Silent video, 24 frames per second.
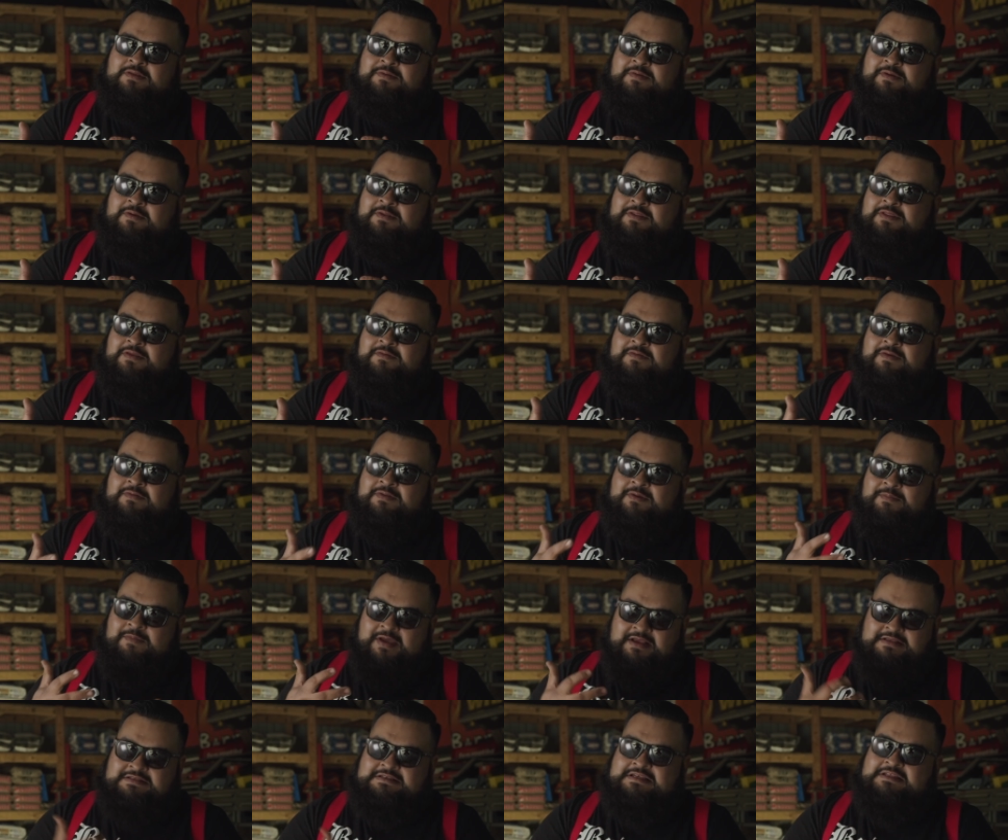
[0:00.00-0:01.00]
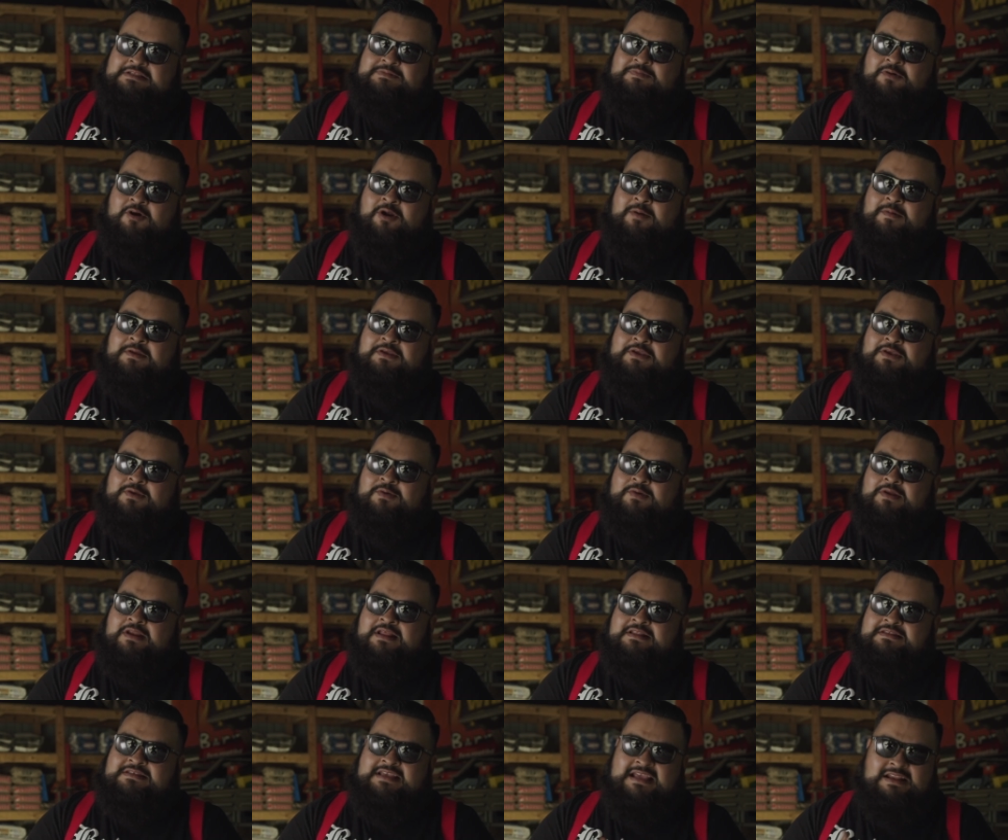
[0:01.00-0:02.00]
of the, of the, of the Mexicans barbecue
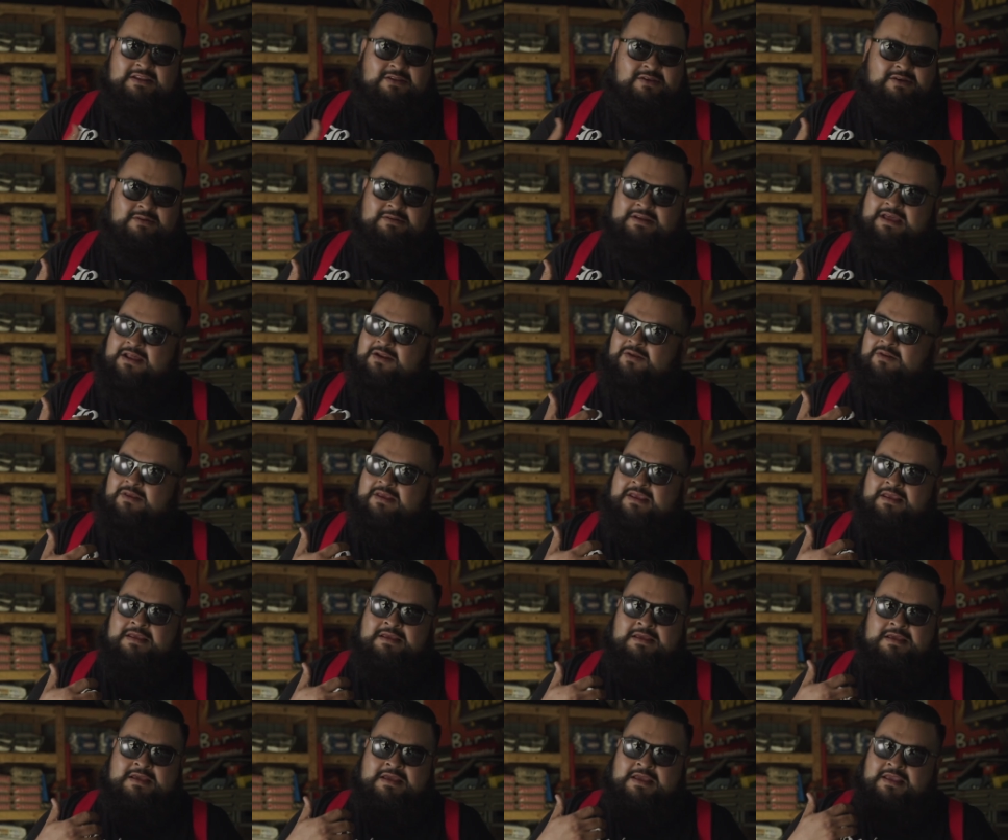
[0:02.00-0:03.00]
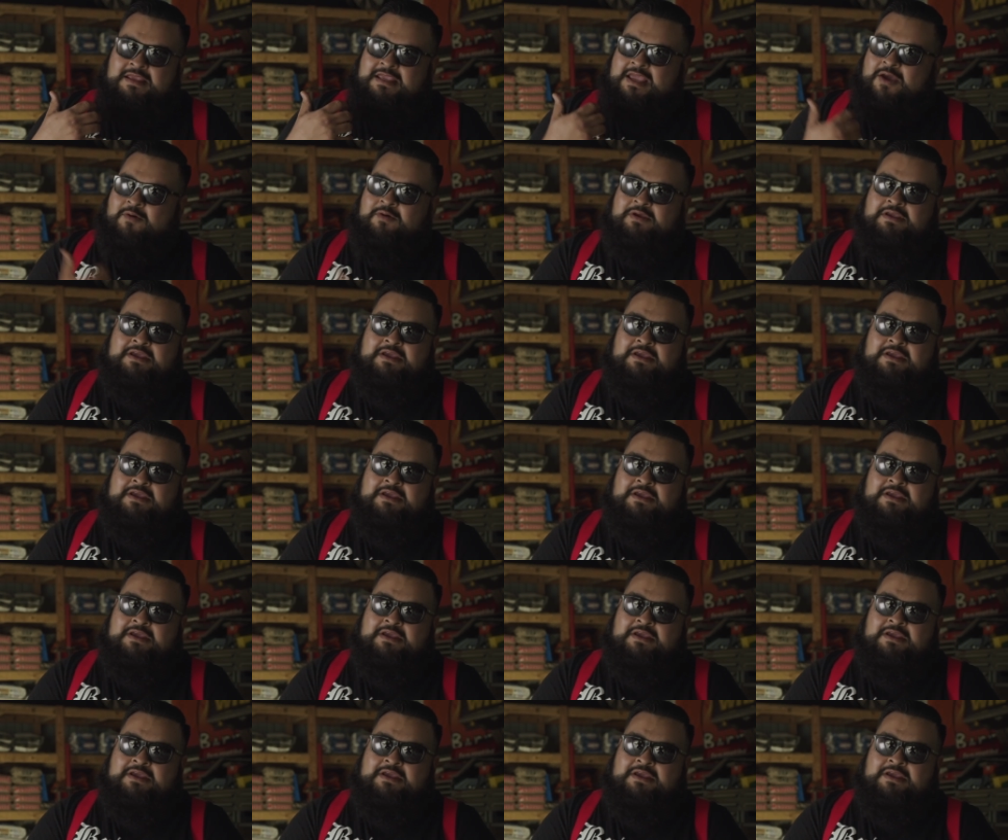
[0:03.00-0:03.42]
and, and say, look, not only can we